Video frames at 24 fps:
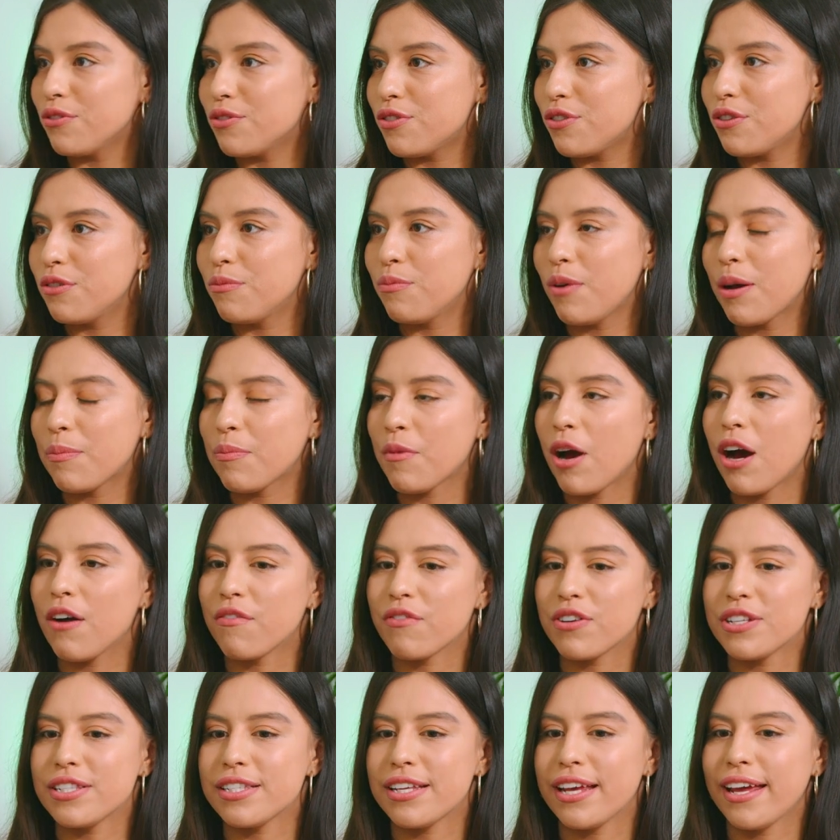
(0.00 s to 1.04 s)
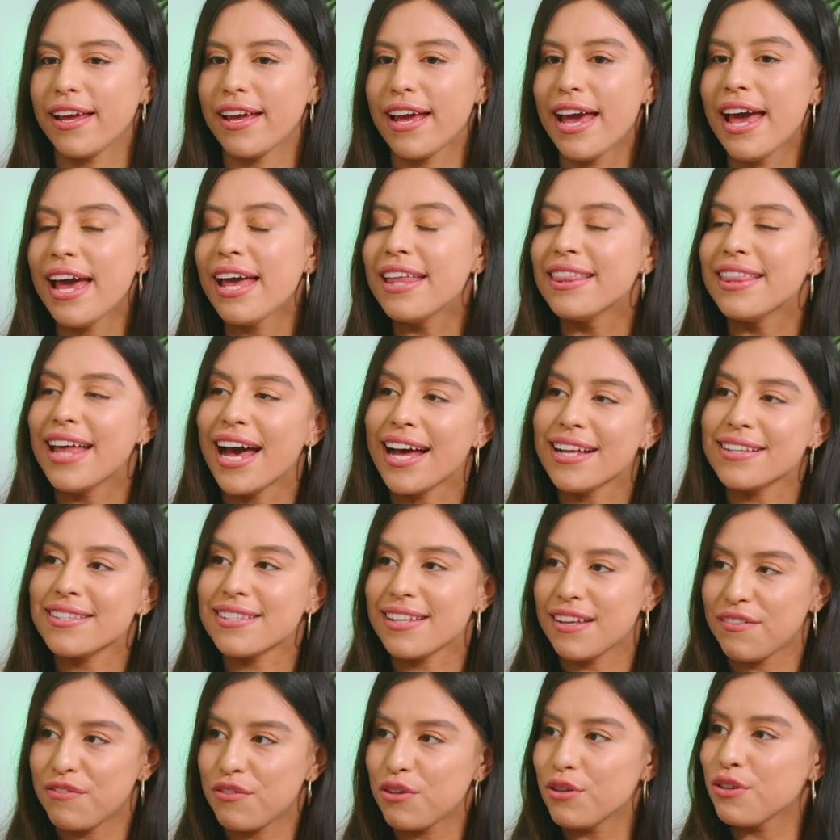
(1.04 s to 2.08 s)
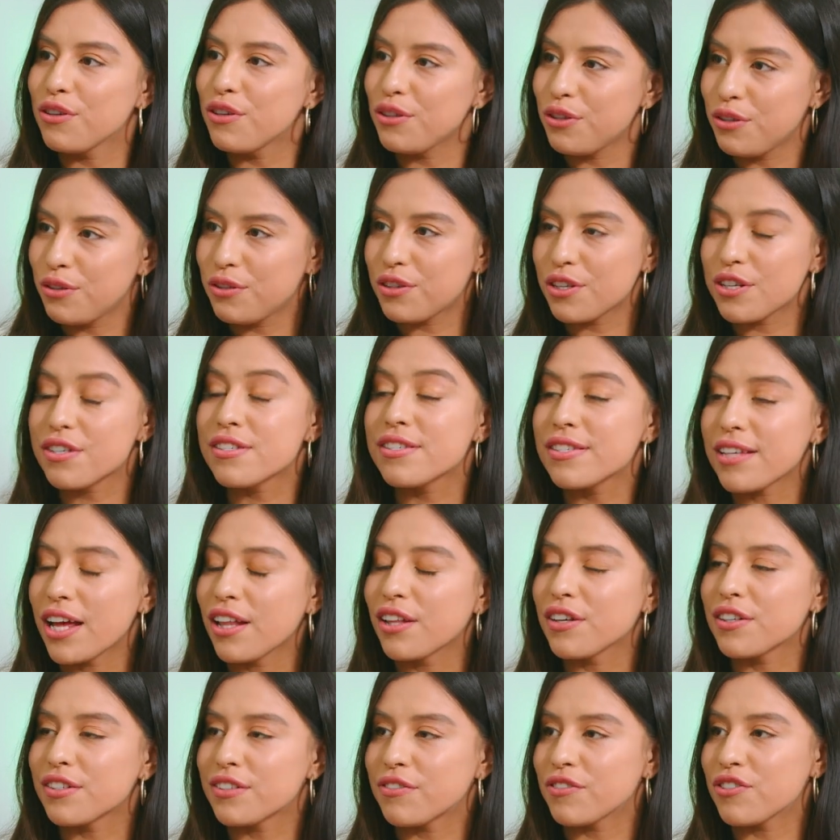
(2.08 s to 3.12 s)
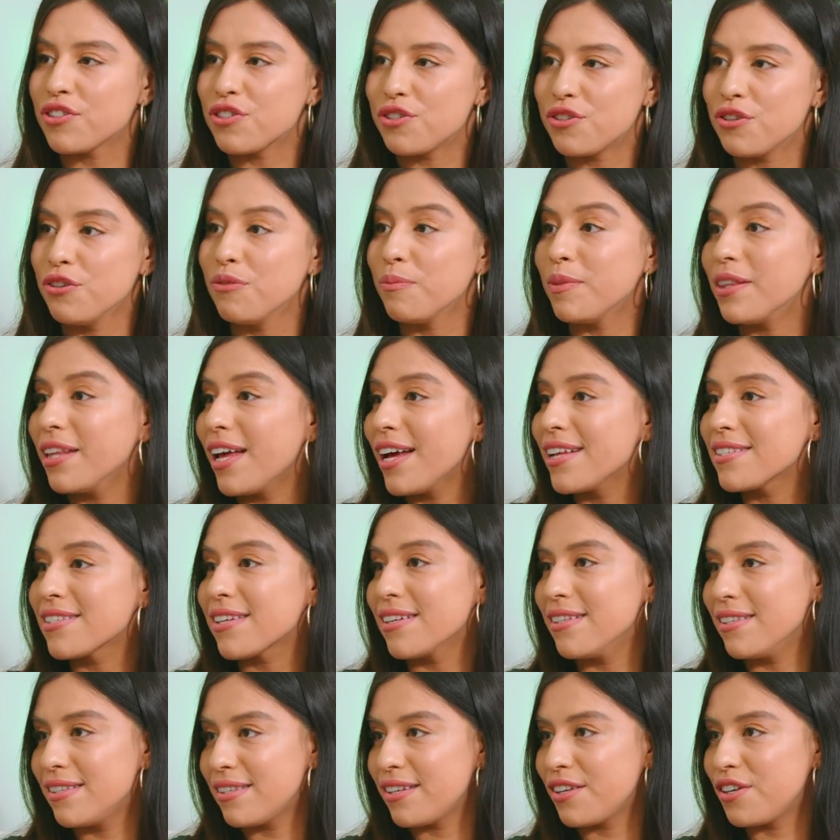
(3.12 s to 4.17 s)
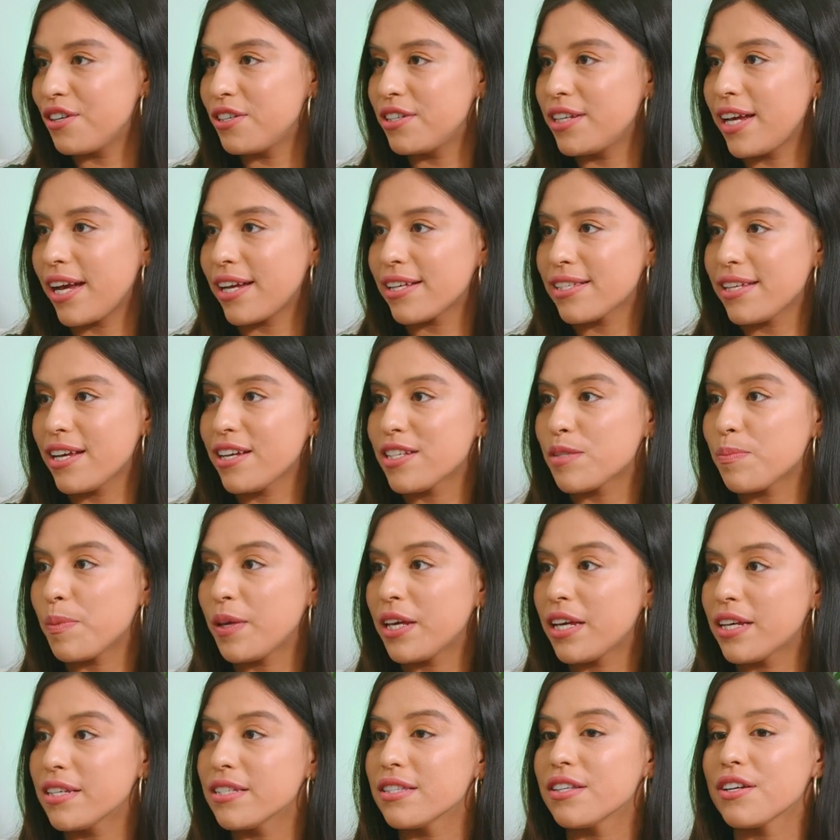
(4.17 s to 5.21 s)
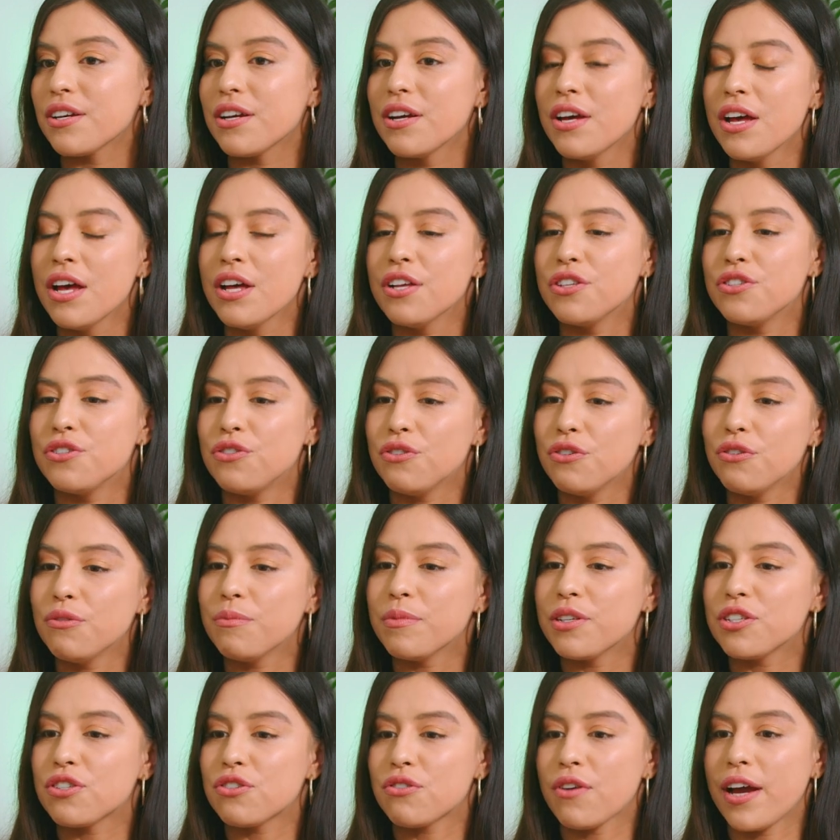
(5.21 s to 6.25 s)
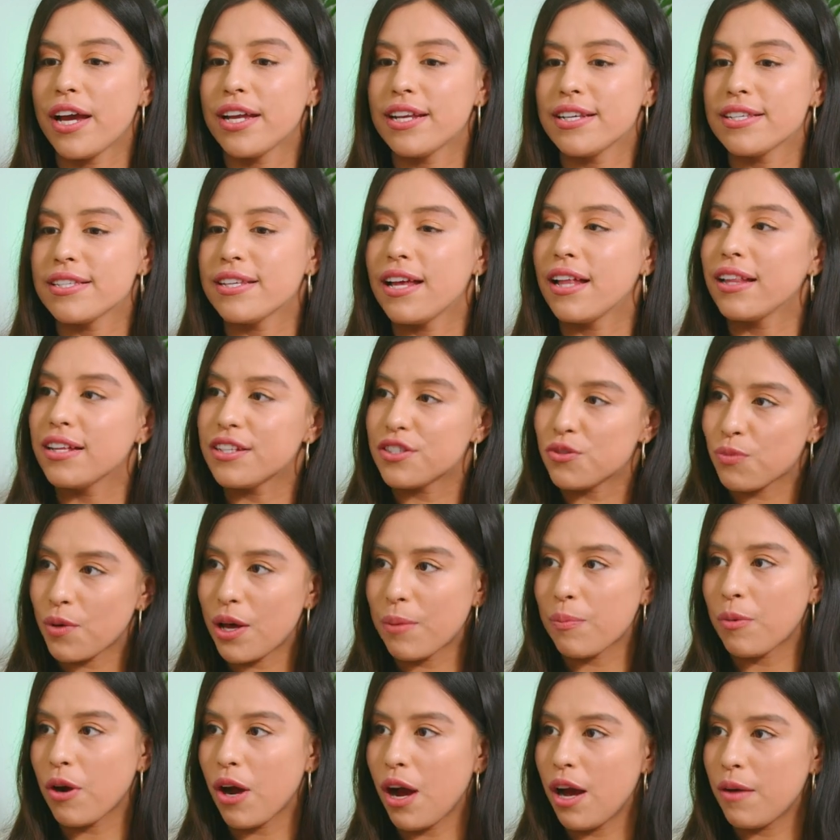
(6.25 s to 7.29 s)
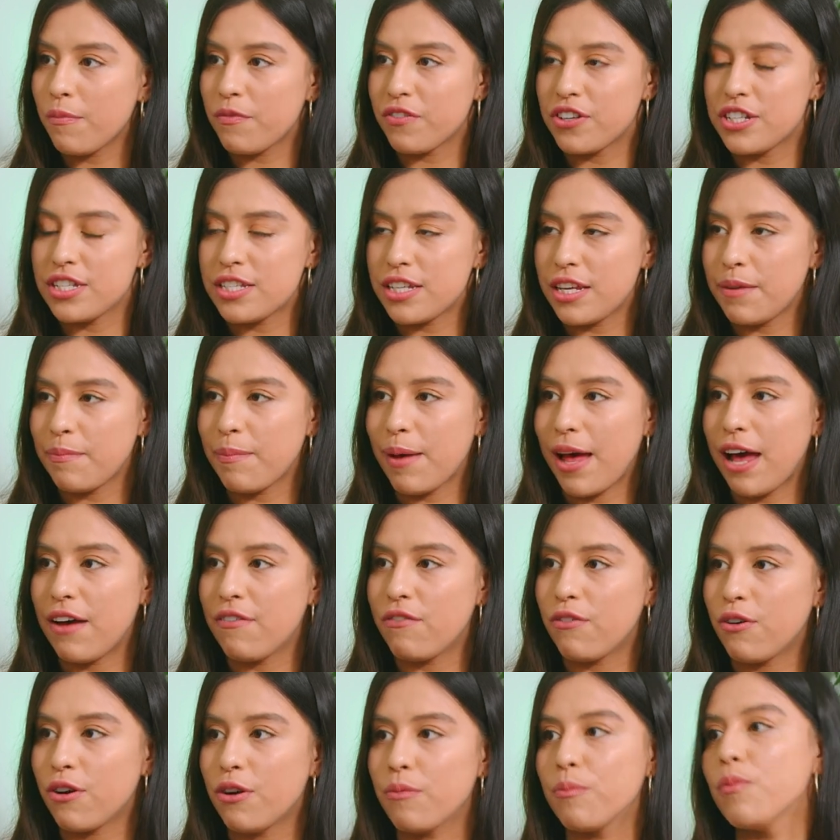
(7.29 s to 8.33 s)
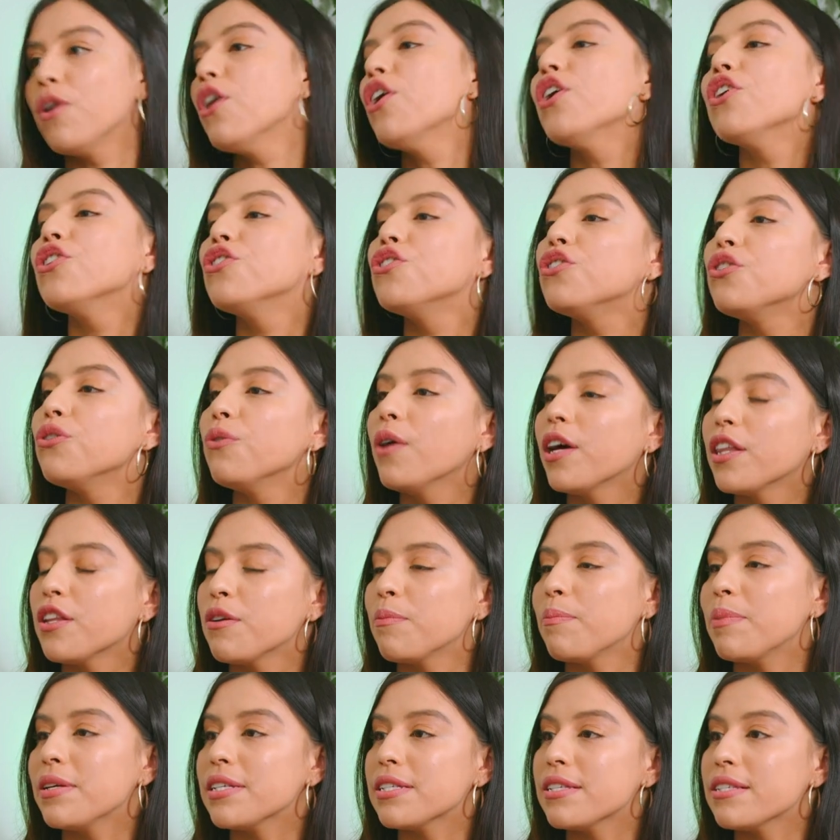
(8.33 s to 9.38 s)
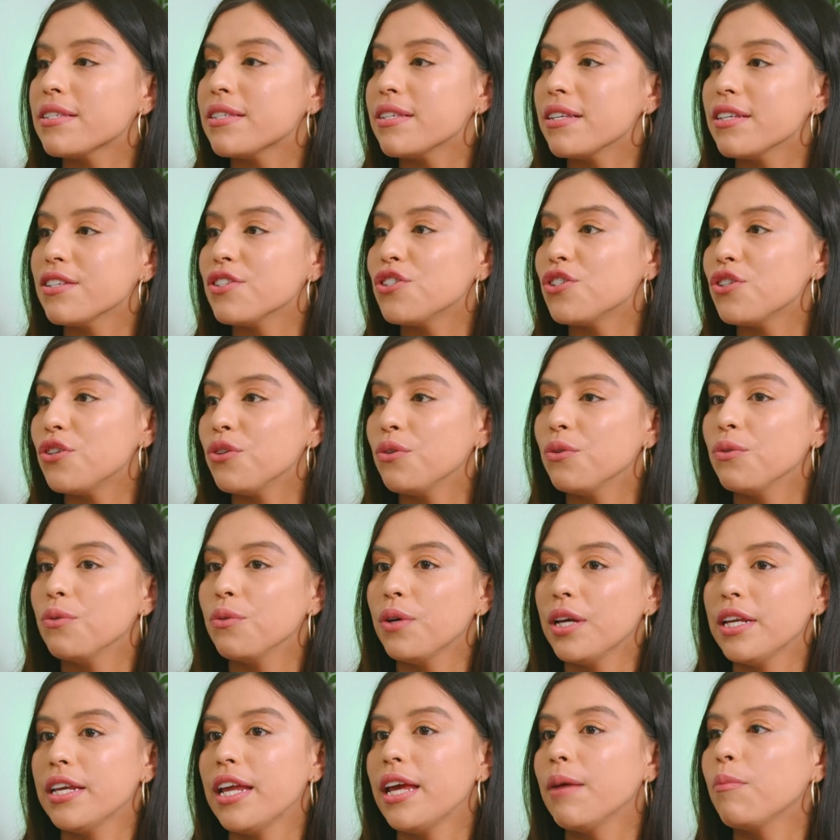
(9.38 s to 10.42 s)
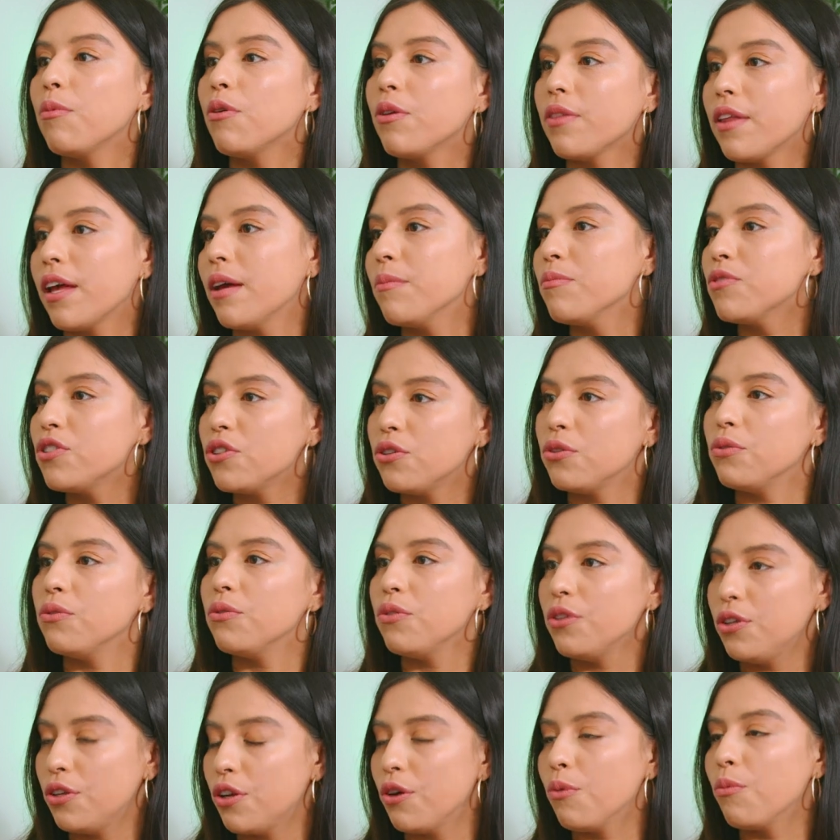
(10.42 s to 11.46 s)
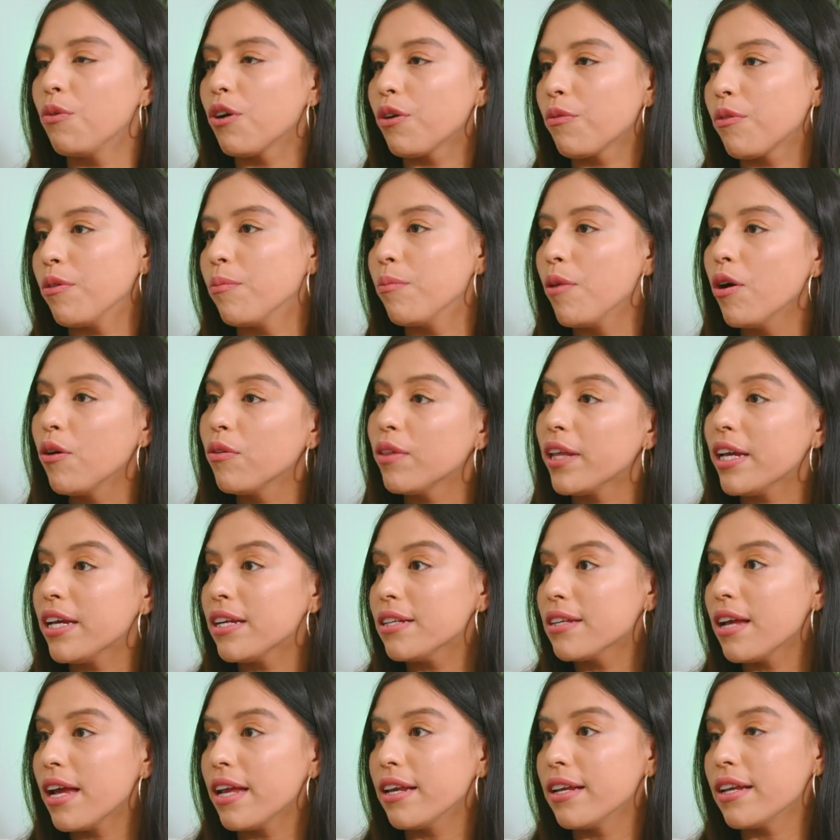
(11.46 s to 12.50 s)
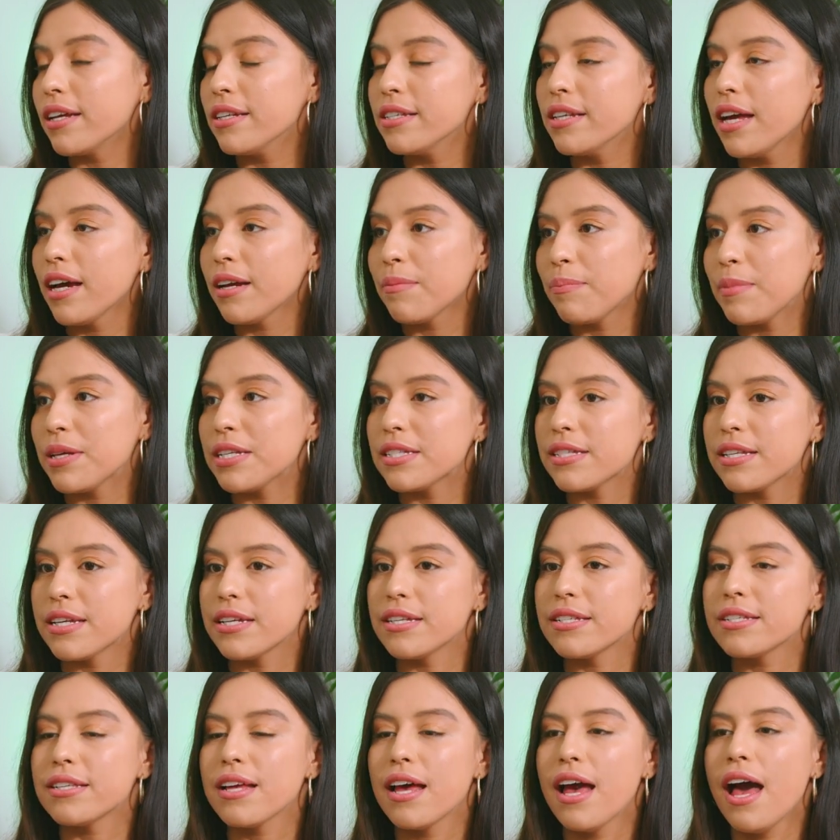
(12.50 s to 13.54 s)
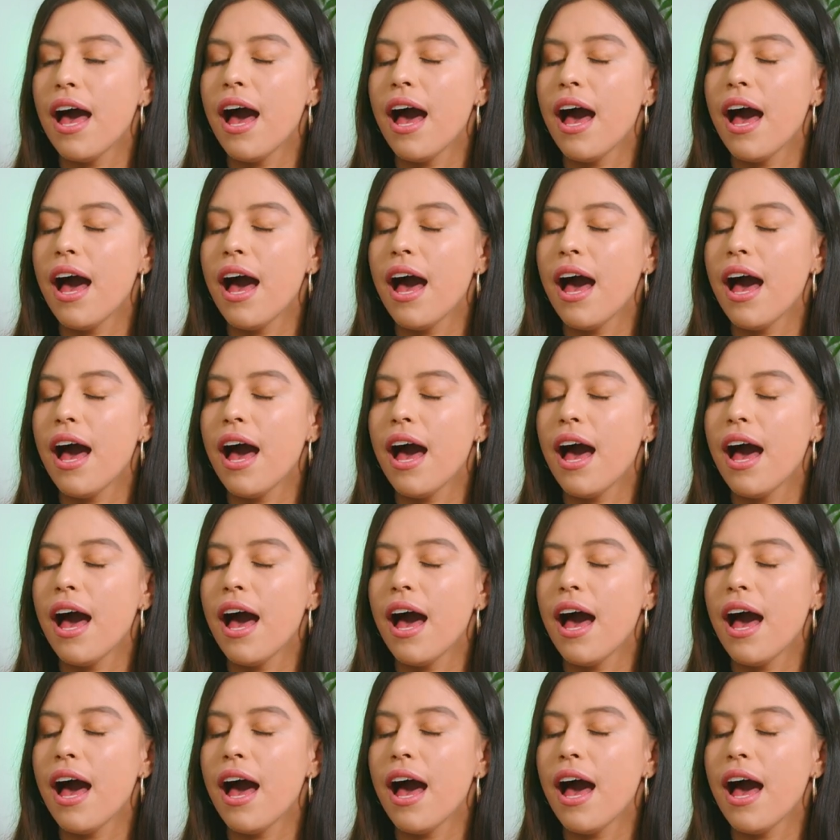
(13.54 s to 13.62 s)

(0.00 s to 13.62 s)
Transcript: Zoom web conferencing. That's if there's sellers for Zoom, and that's considered tech sales because Zoom is trying to sell its web conferencing platform to other businesses to enable them to, work remotely and conduct business.